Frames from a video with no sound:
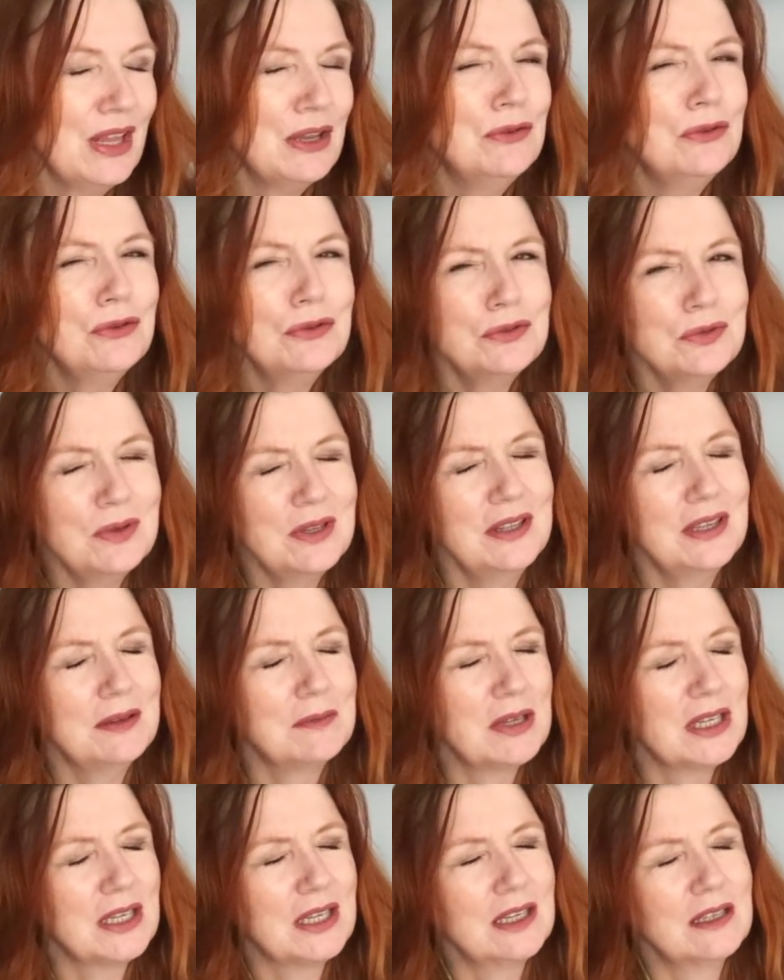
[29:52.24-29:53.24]
Nor do I think
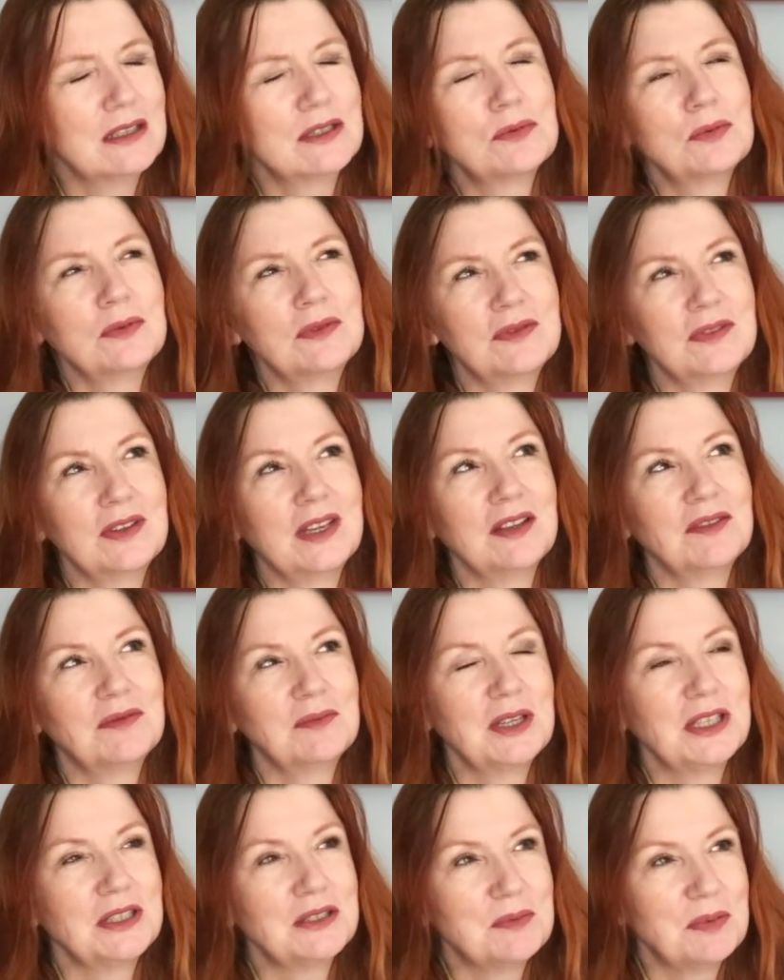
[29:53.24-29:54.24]
my kids would forgive
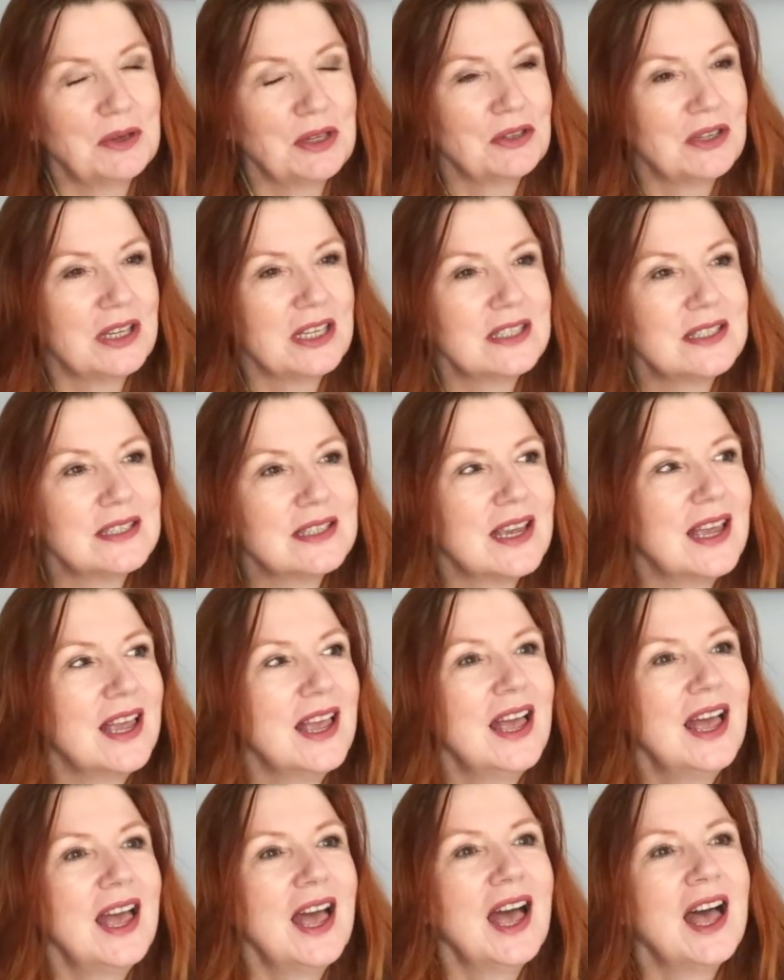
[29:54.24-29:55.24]
me, to be honest.
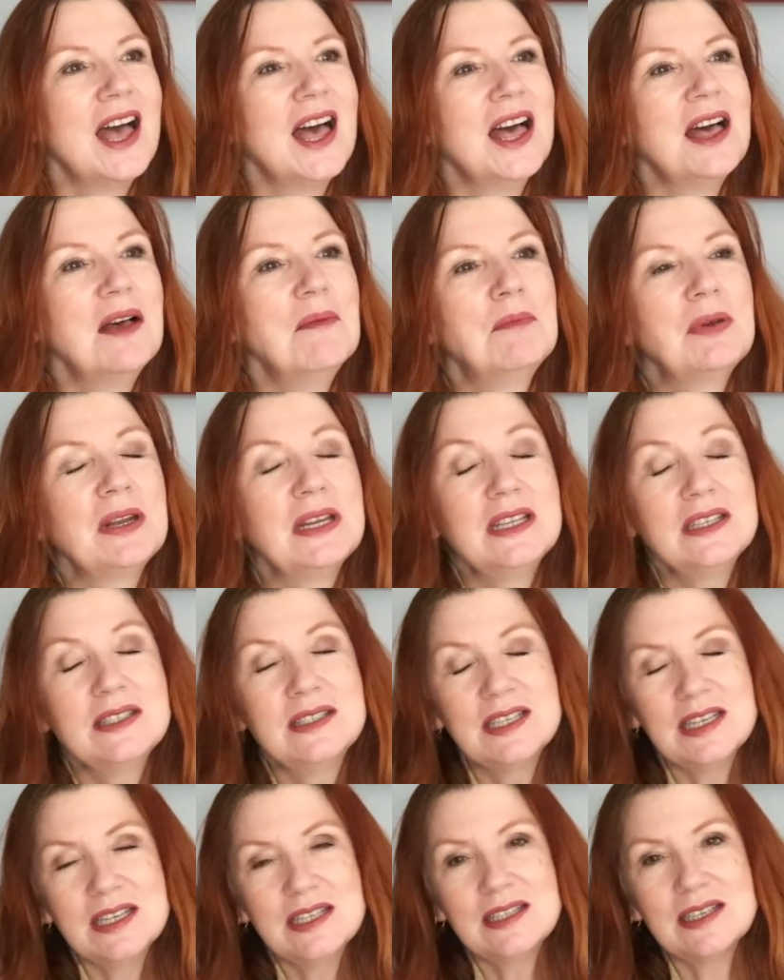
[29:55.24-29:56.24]
But it
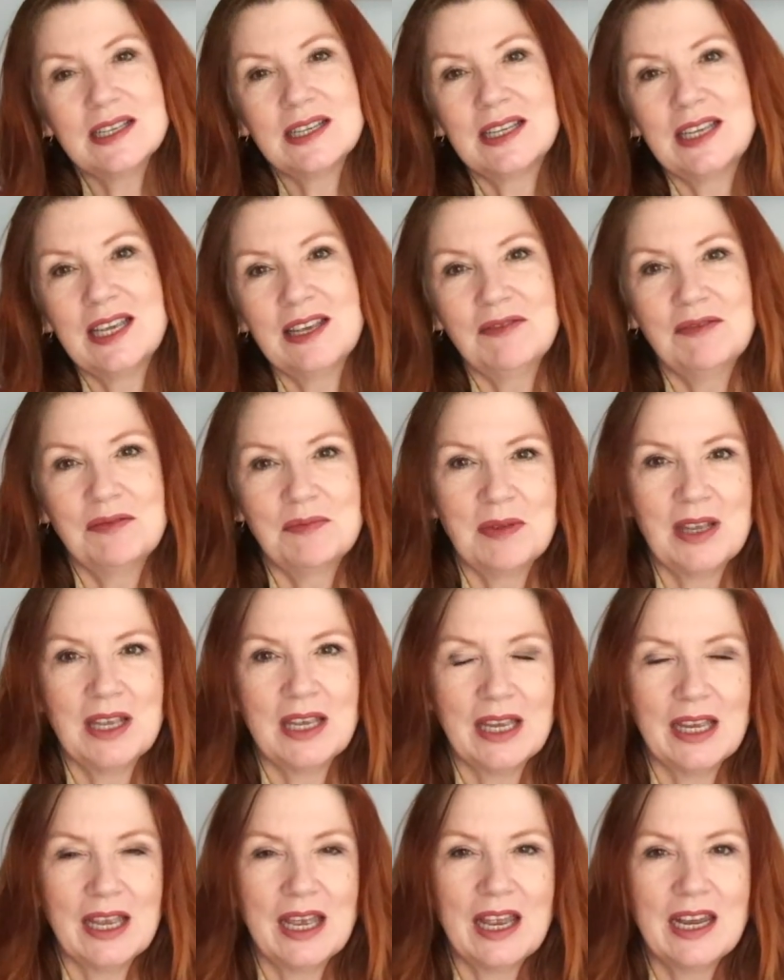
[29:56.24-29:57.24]
did give
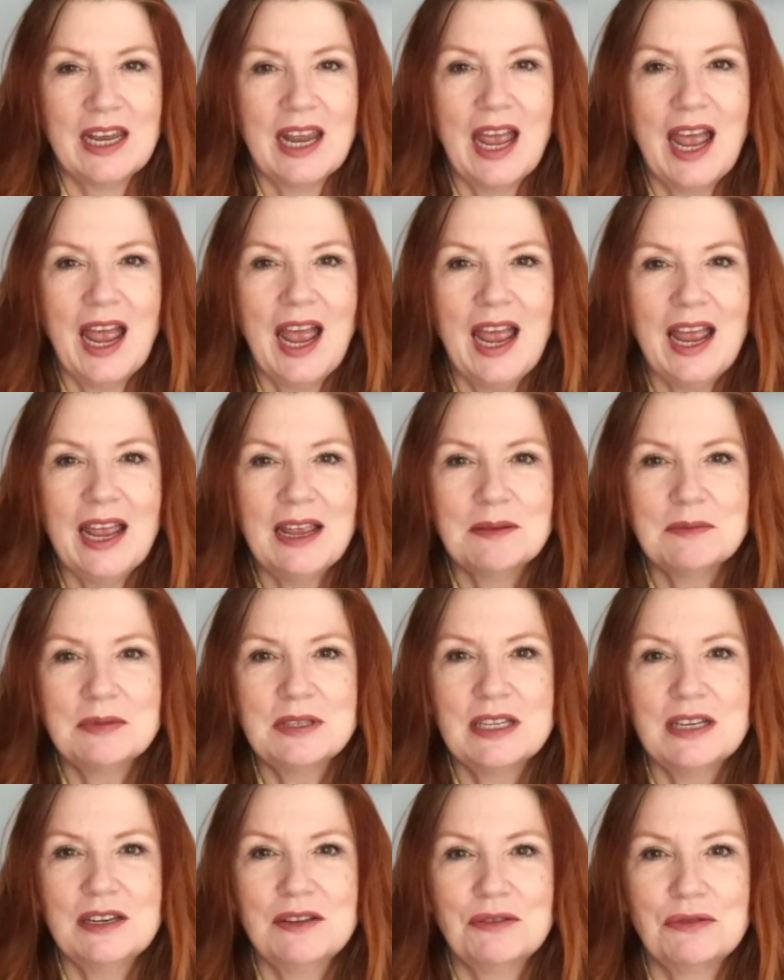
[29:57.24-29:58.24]
me an
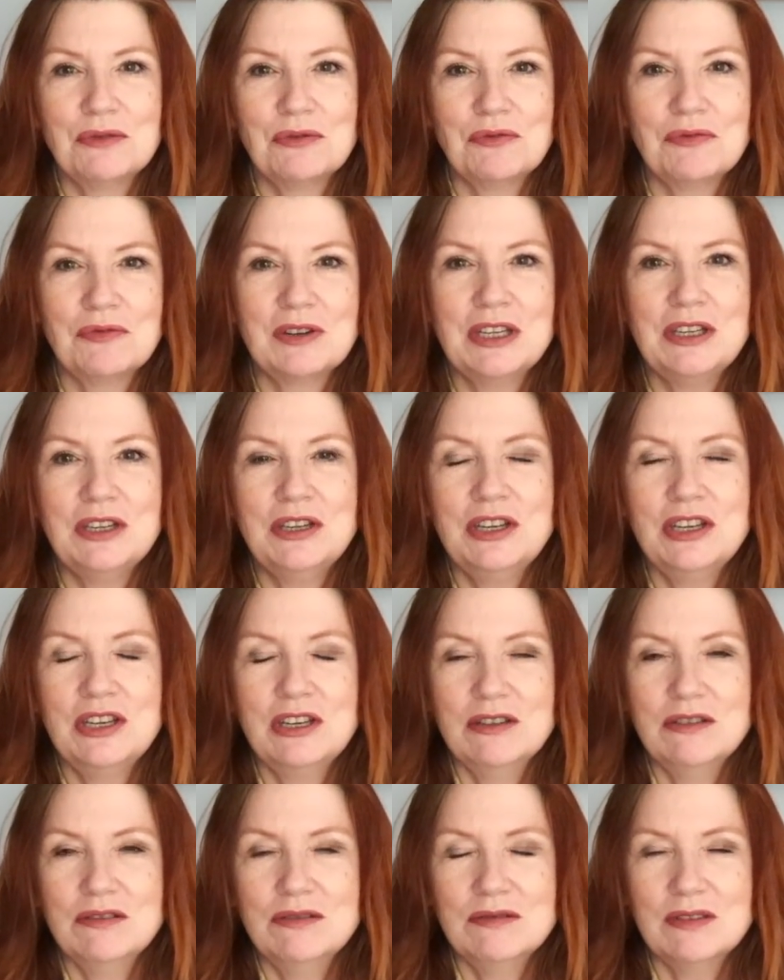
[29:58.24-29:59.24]
absolute
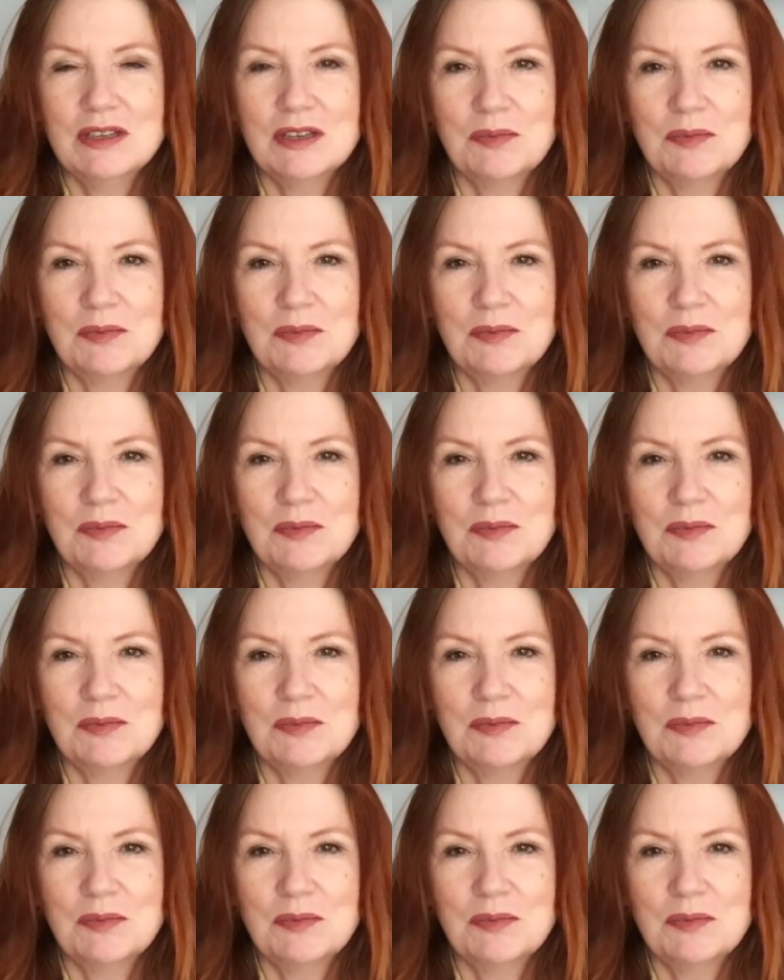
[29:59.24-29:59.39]
renewed